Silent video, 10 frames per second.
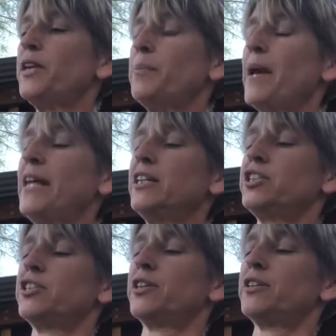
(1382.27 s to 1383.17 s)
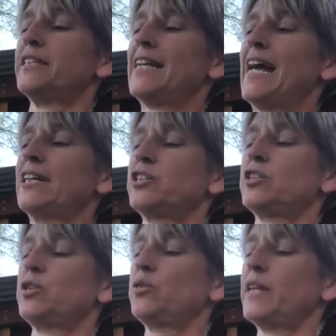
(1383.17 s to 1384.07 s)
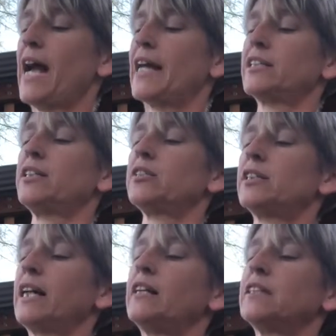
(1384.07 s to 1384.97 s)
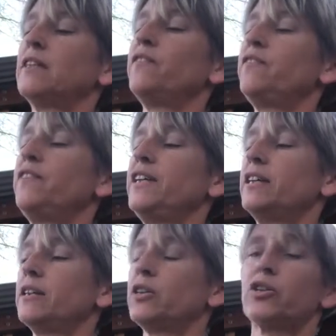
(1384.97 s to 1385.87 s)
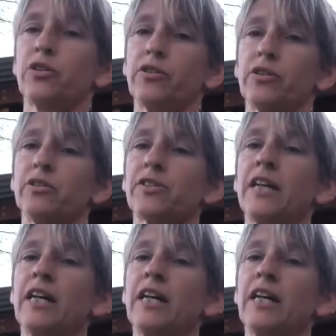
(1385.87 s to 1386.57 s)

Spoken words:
appendages are attached to the axial skeleton via girdles.